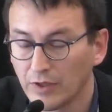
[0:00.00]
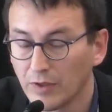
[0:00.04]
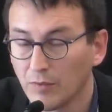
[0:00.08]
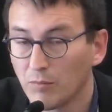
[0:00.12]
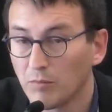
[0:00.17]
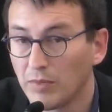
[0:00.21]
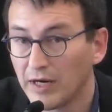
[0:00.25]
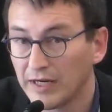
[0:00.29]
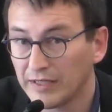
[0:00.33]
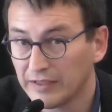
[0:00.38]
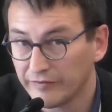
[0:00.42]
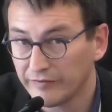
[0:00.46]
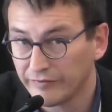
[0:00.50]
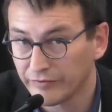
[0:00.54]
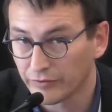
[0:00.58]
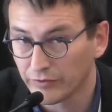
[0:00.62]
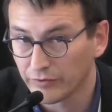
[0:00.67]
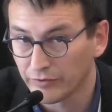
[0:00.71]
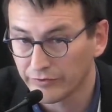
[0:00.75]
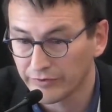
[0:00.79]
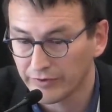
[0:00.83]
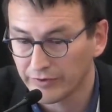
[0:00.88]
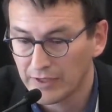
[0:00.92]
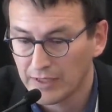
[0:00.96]
by
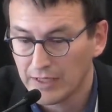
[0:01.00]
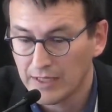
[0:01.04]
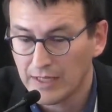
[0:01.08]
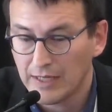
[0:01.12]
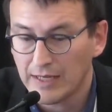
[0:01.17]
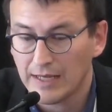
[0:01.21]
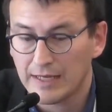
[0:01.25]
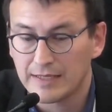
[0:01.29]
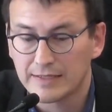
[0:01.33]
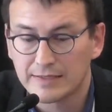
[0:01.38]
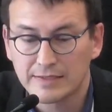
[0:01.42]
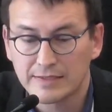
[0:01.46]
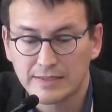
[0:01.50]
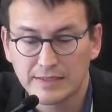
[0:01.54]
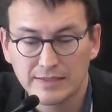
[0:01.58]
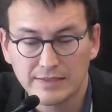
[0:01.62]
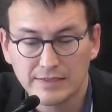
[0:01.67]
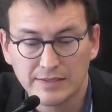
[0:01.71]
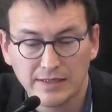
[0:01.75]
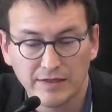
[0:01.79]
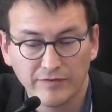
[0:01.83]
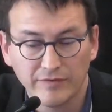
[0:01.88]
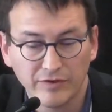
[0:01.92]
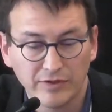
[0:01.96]
default, and sees
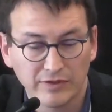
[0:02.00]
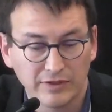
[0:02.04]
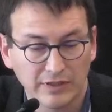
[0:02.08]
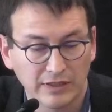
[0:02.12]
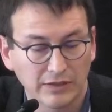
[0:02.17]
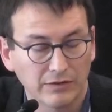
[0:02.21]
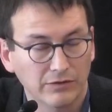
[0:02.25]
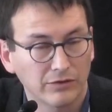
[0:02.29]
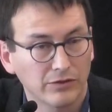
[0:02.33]
everything,